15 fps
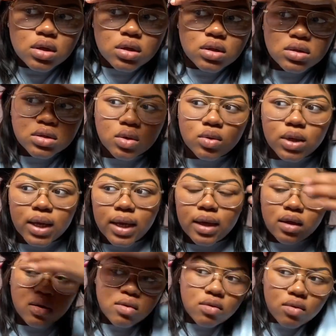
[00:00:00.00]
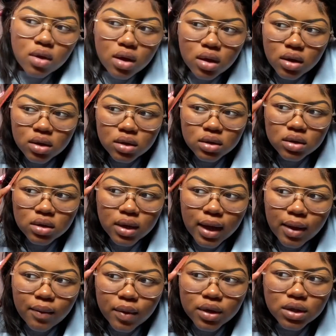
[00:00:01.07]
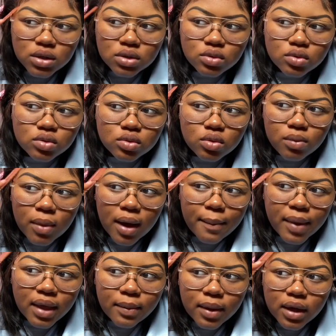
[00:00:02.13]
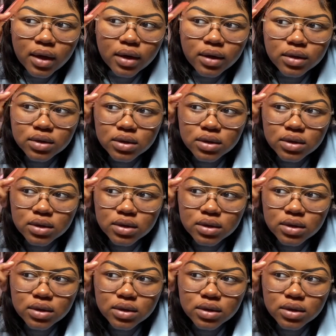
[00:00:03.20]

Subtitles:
So now I want to do my baby hairs.